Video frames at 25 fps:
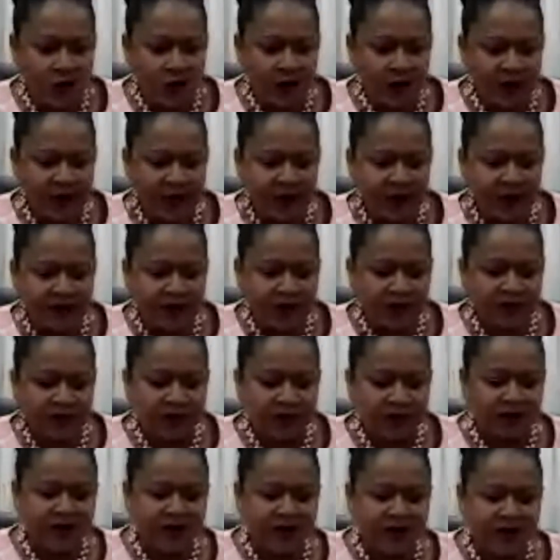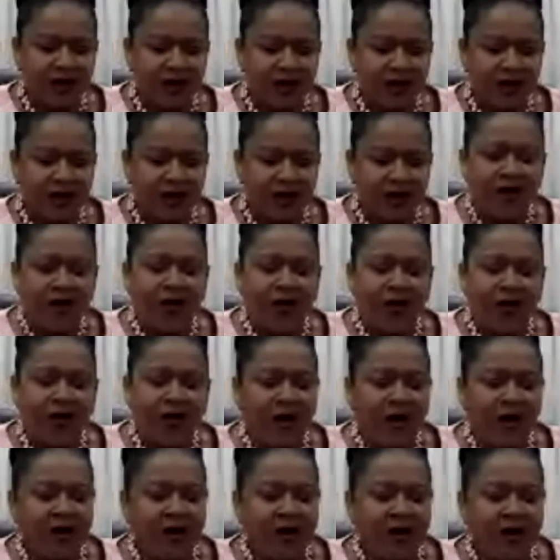organization
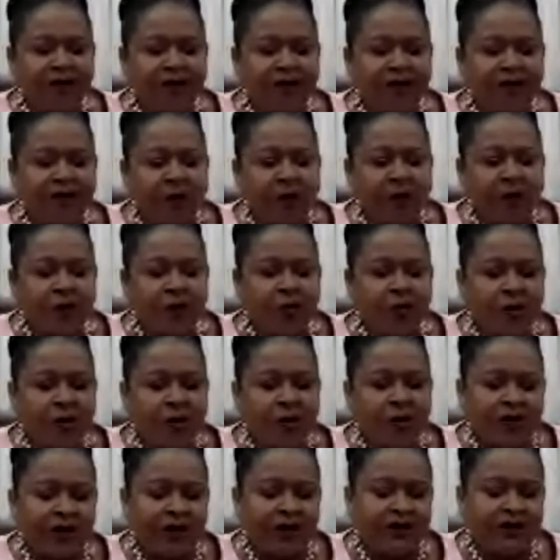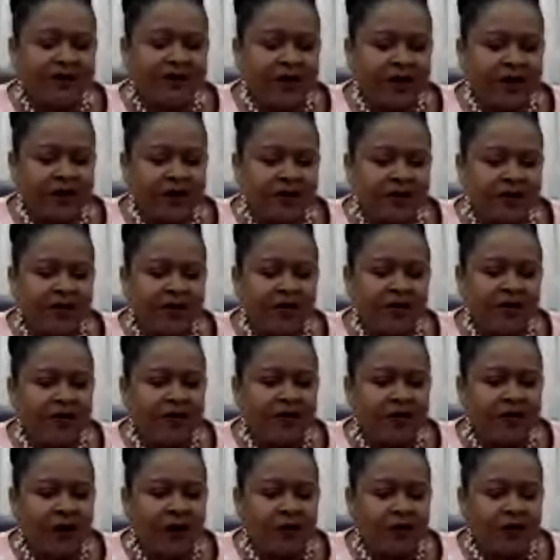all of our work is centered
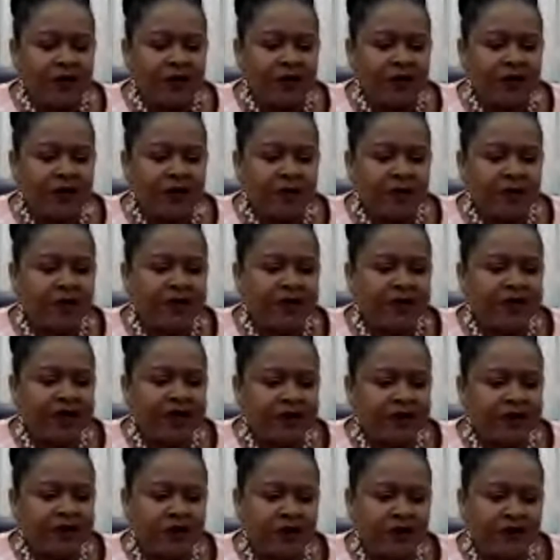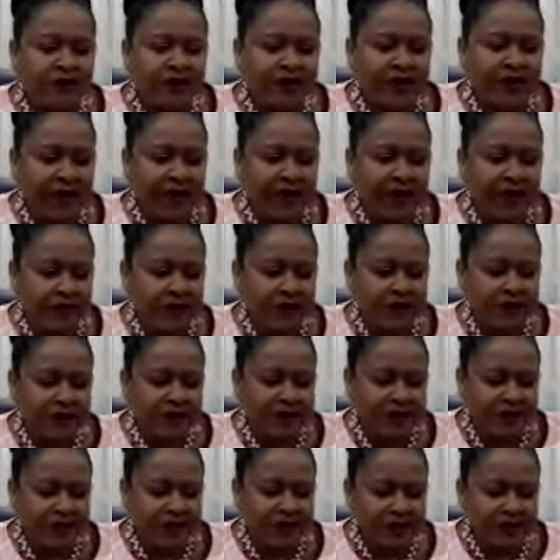around protection of the Caribbean
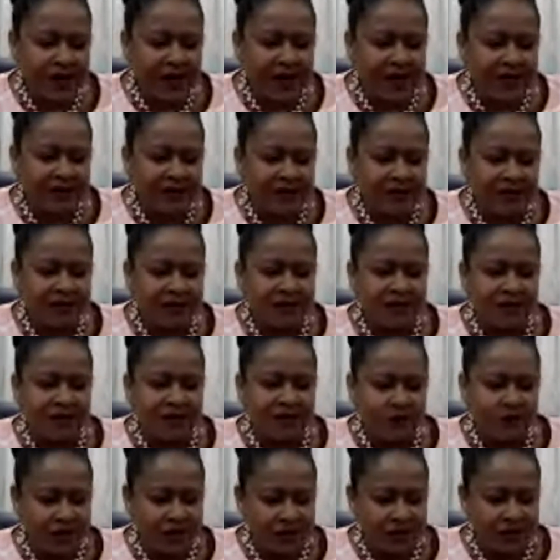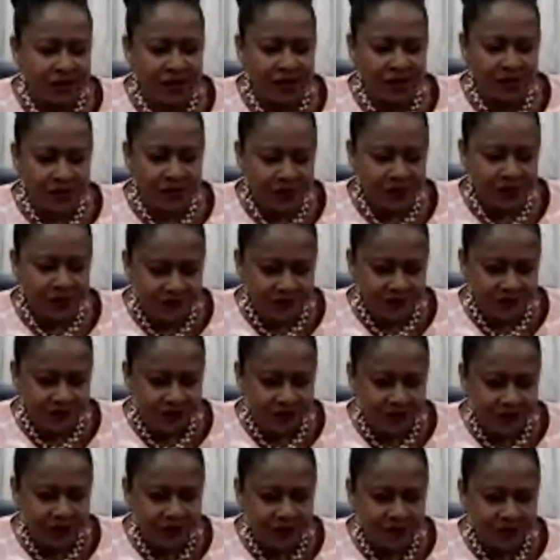Sea, as is noted in our
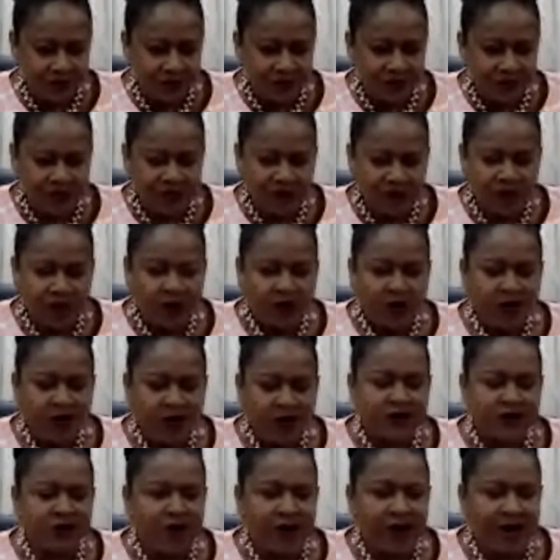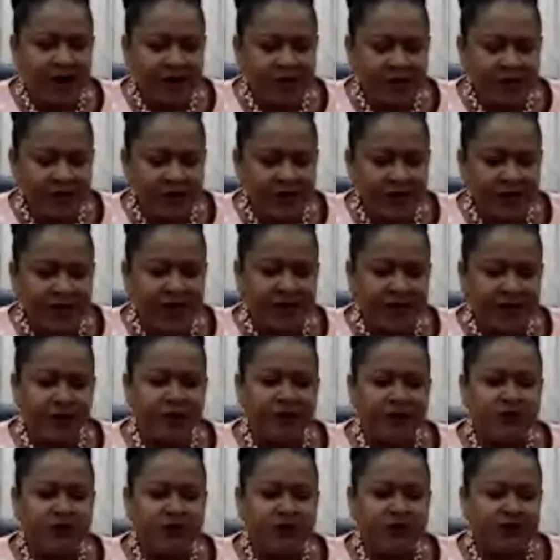convention. So everything that
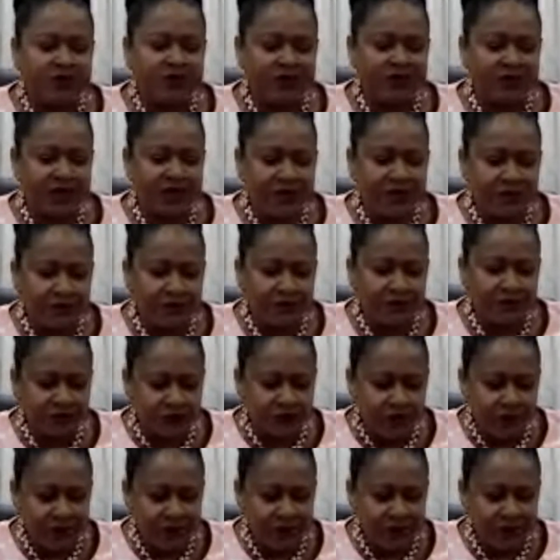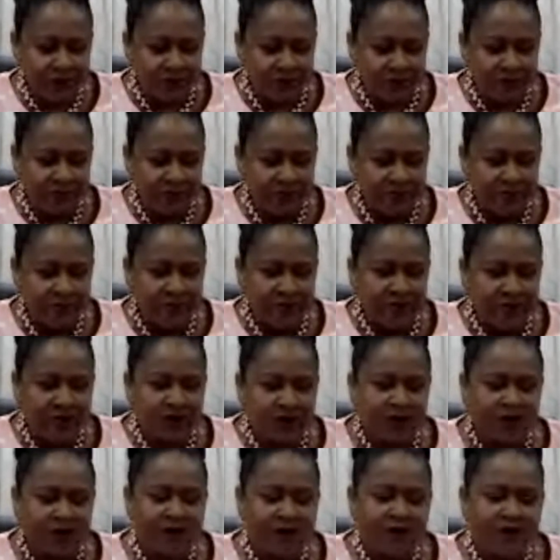we do, sustainable tourism,
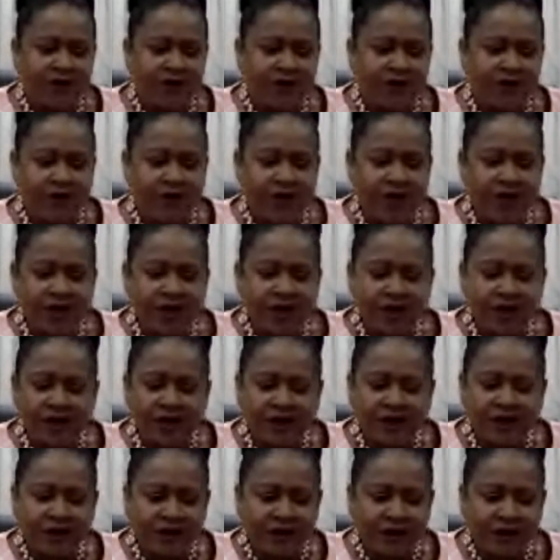trade,